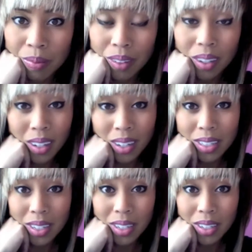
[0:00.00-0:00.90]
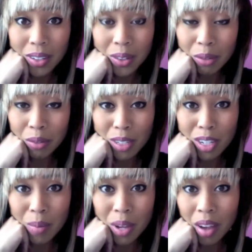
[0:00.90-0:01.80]
I gotta tell you, the first
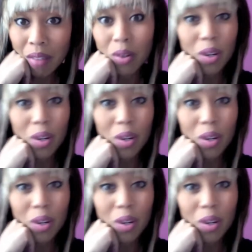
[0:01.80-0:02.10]
time I ever